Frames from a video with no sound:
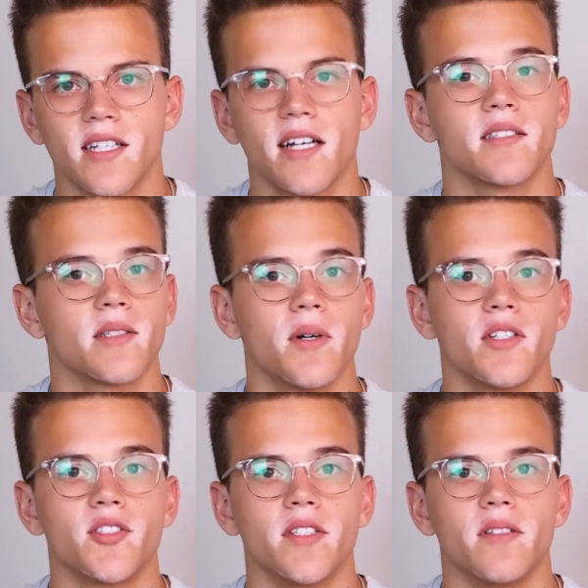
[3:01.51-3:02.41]
to ask the
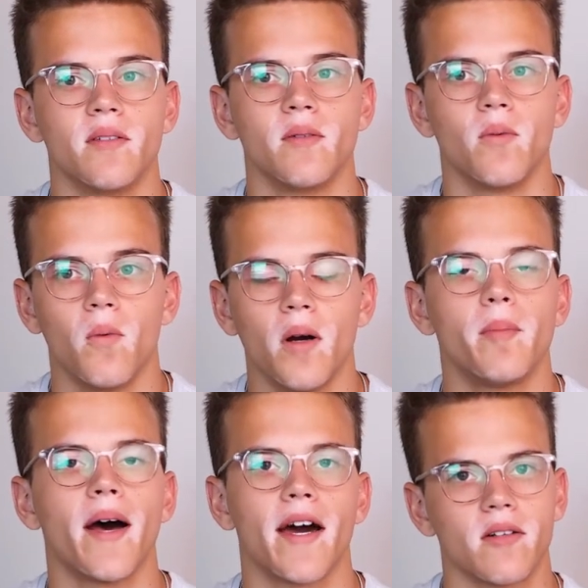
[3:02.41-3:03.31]
question,
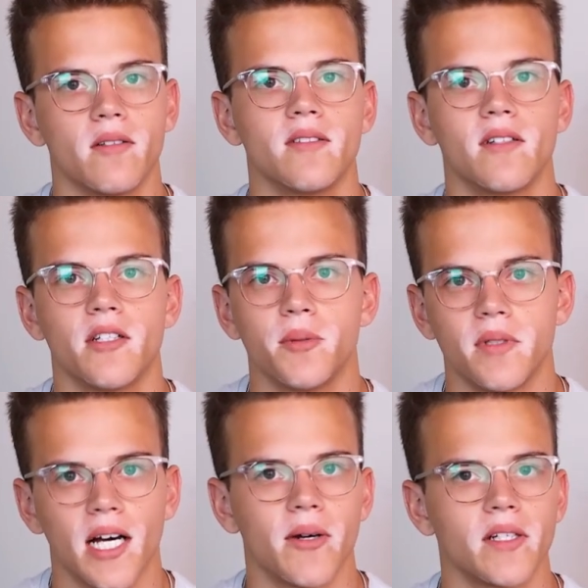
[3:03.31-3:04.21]
what battle are you
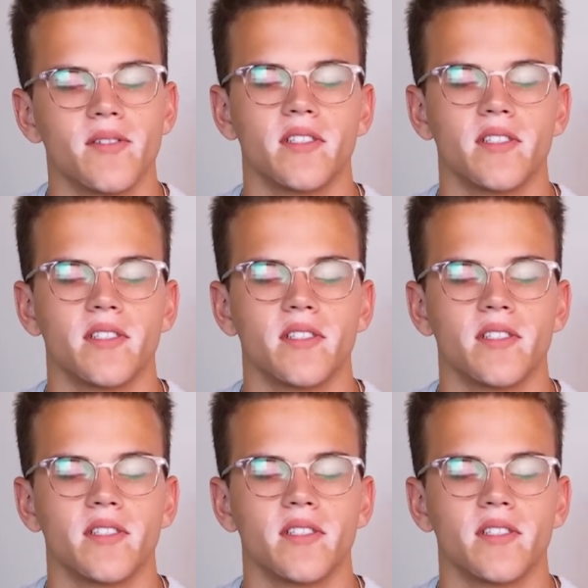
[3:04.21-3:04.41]
allowing